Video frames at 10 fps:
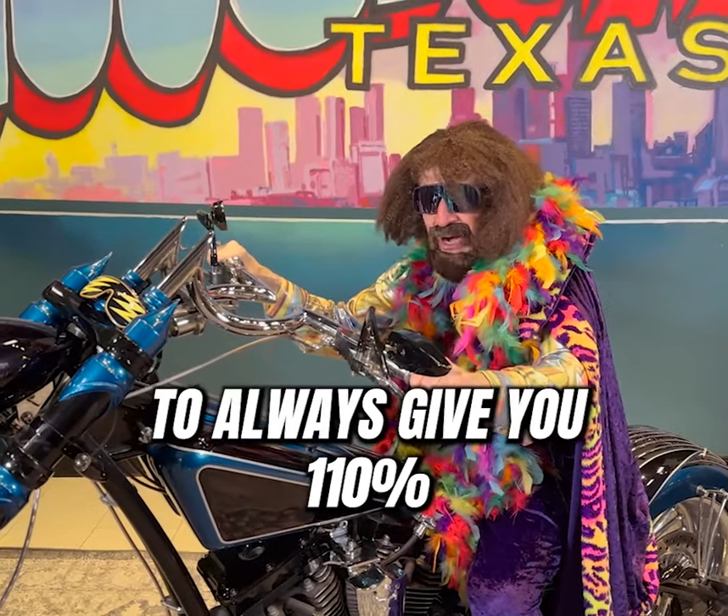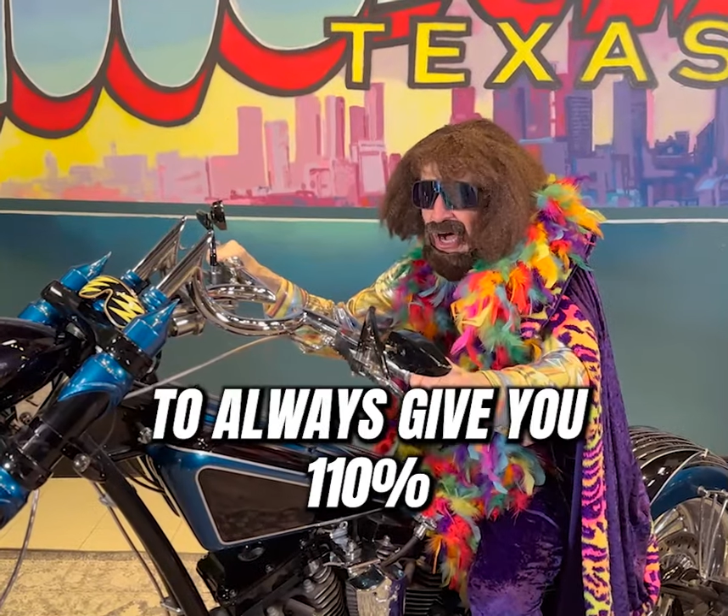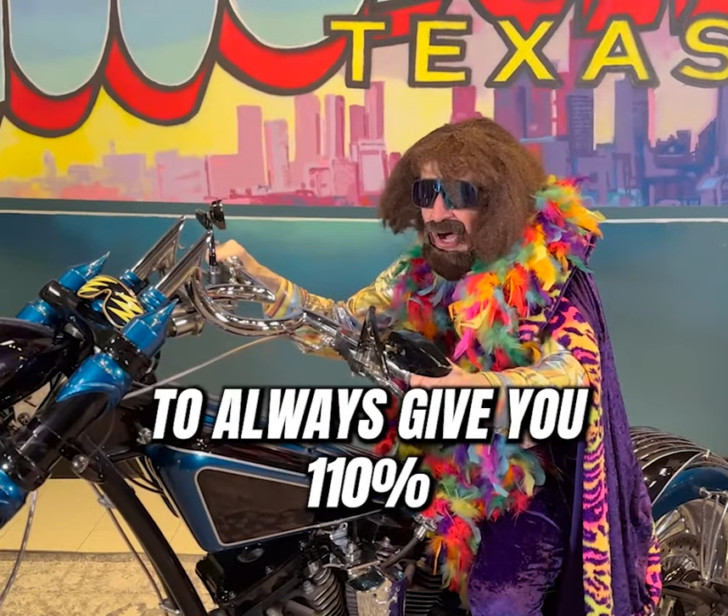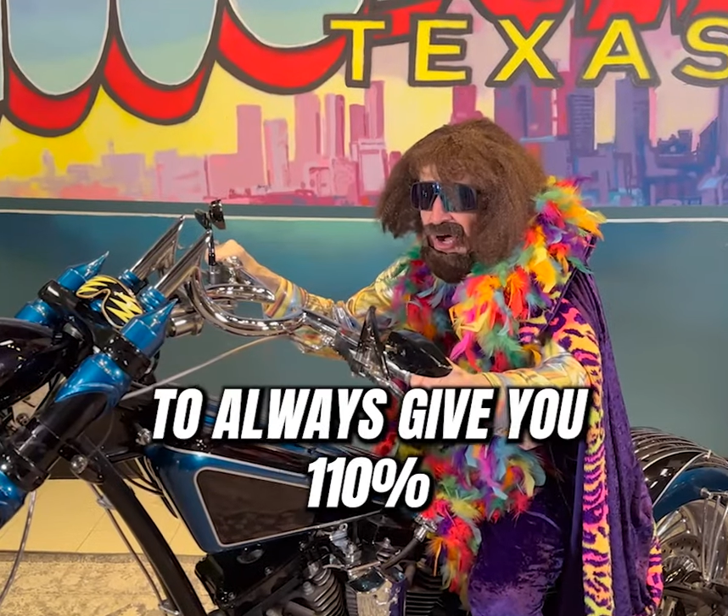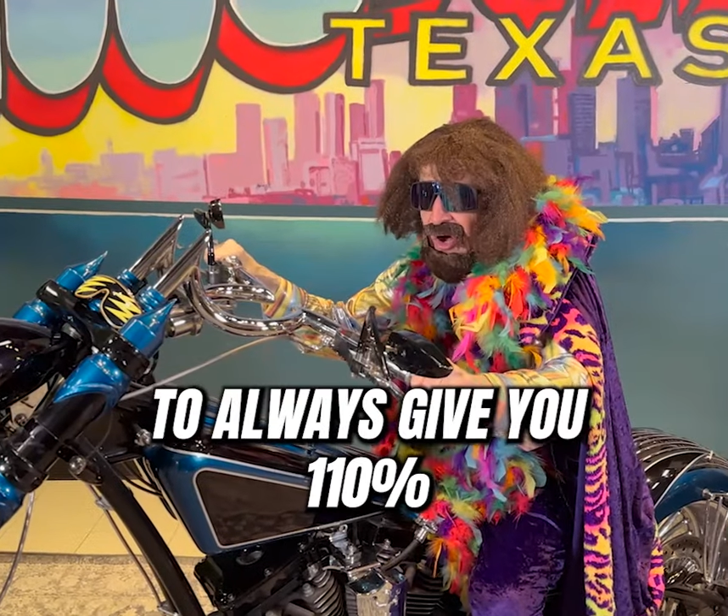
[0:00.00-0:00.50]

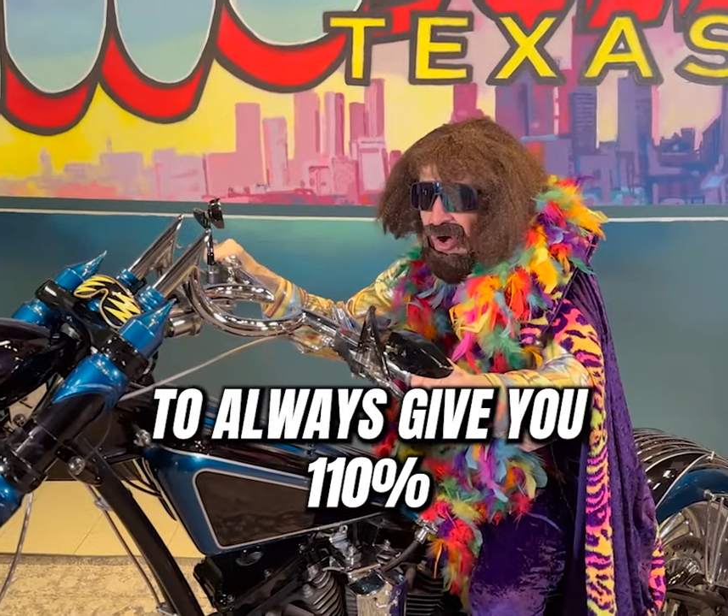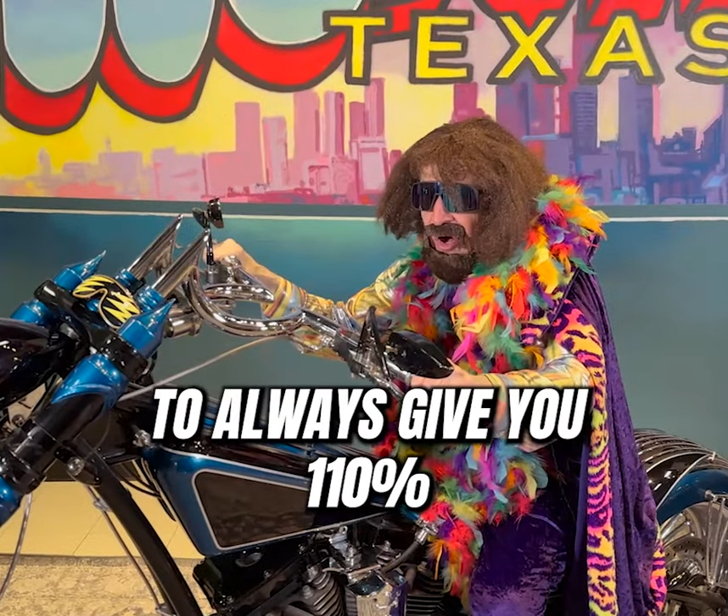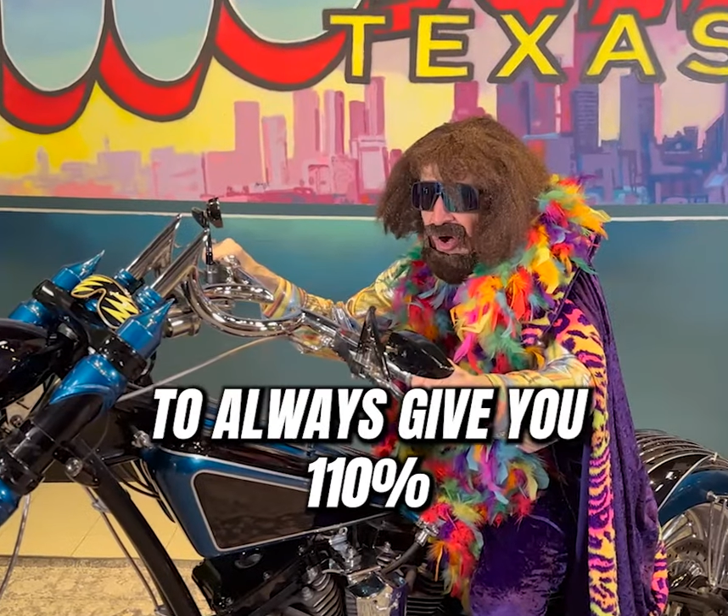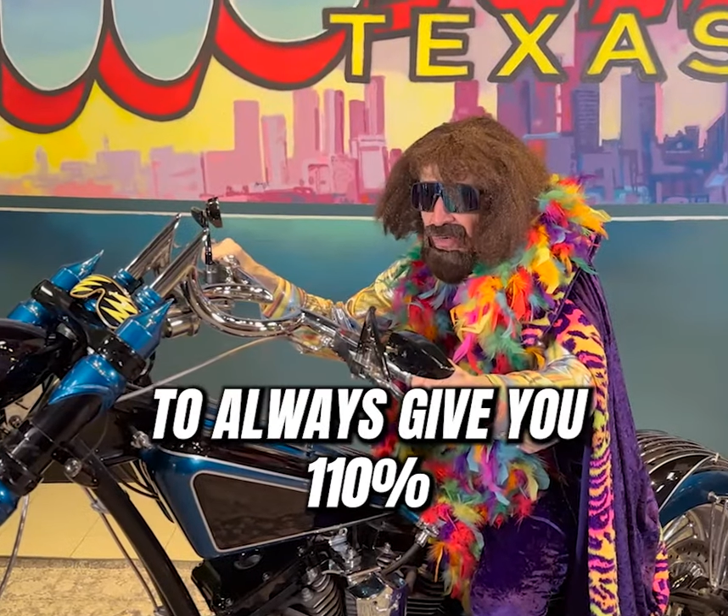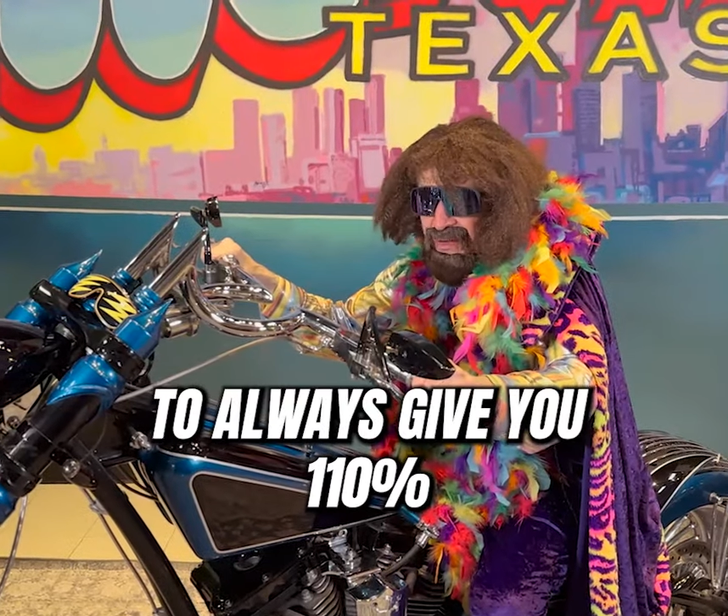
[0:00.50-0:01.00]

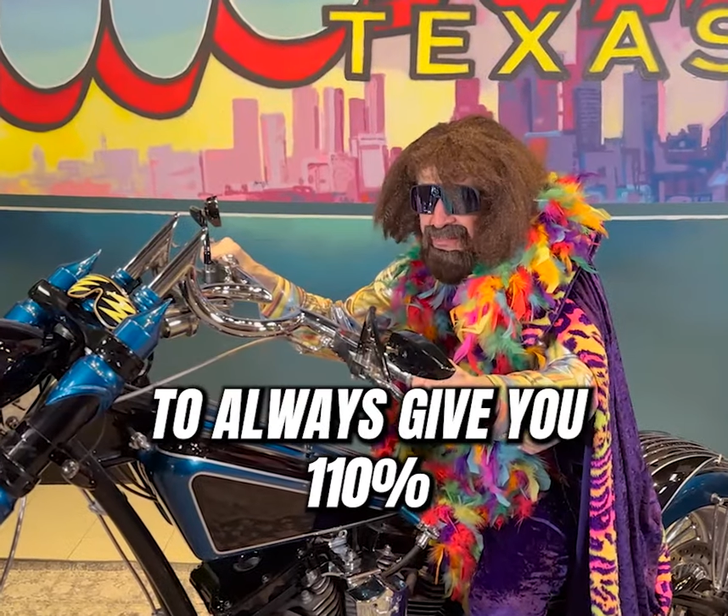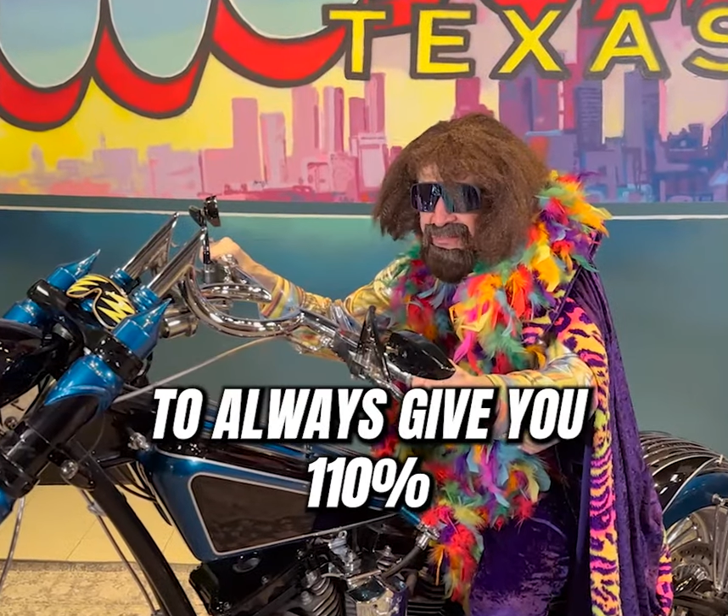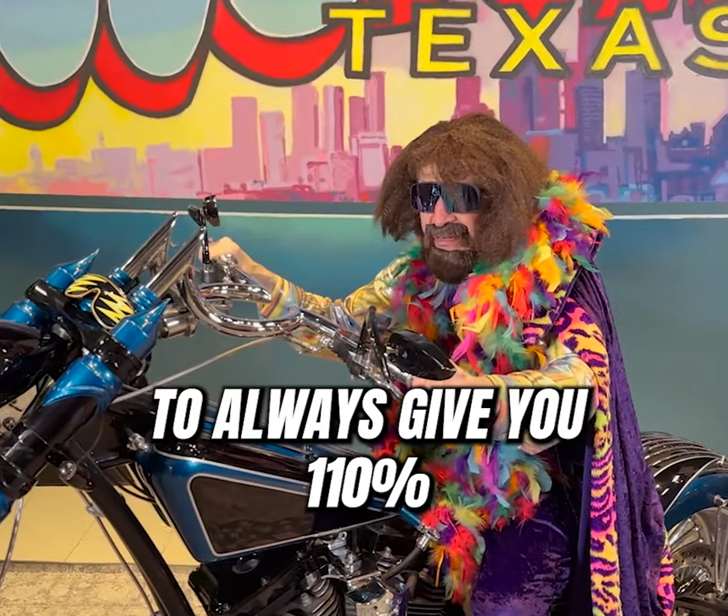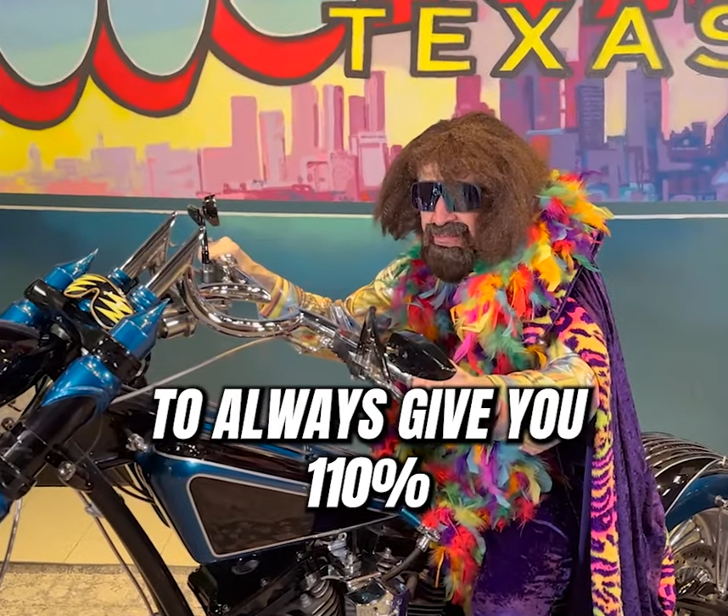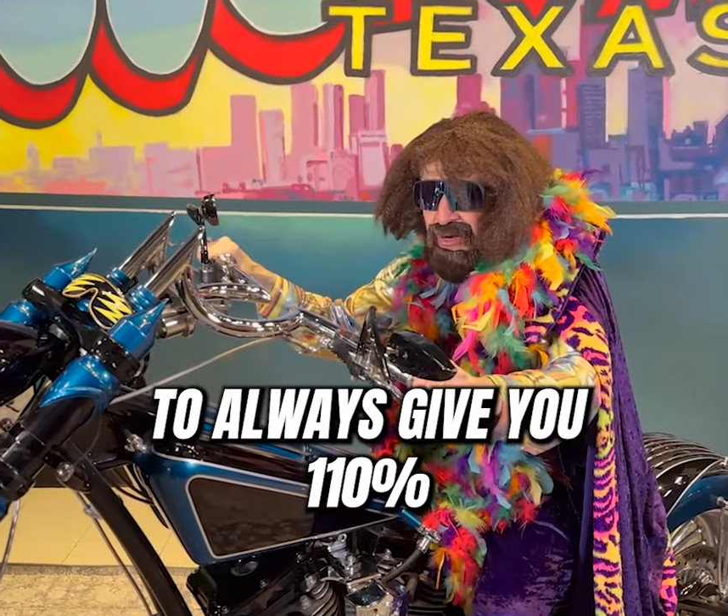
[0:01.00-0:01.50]
always
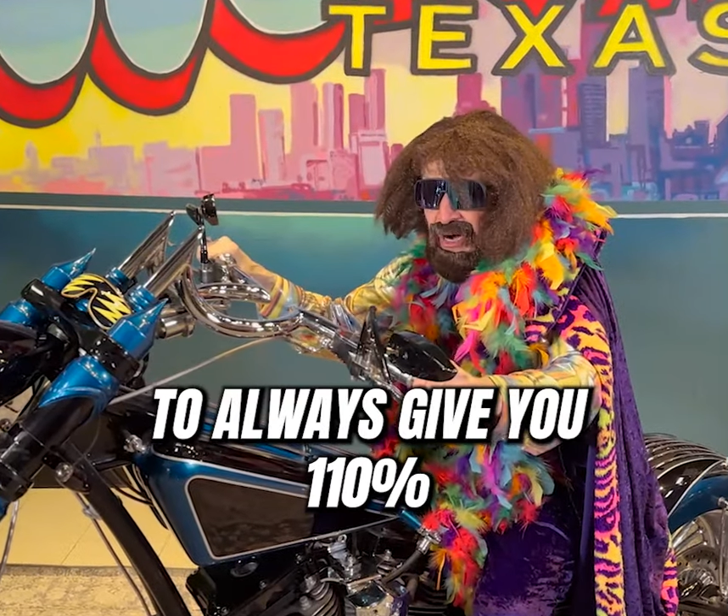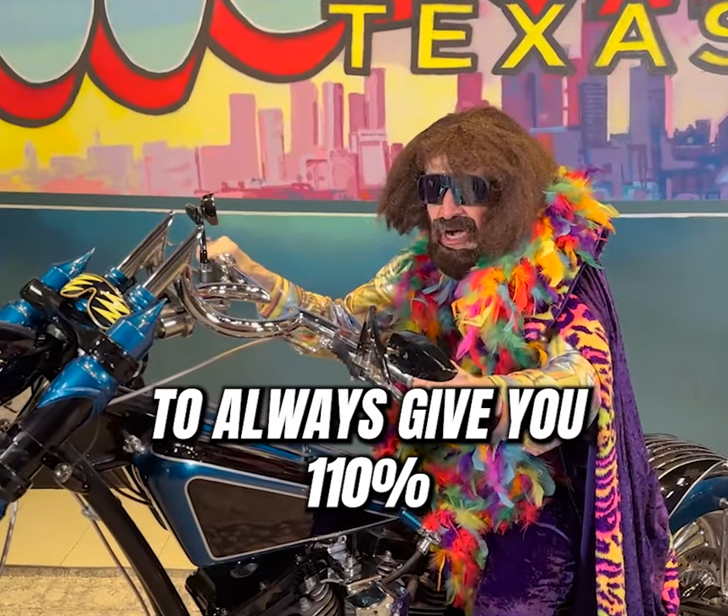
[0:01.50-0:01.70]
give you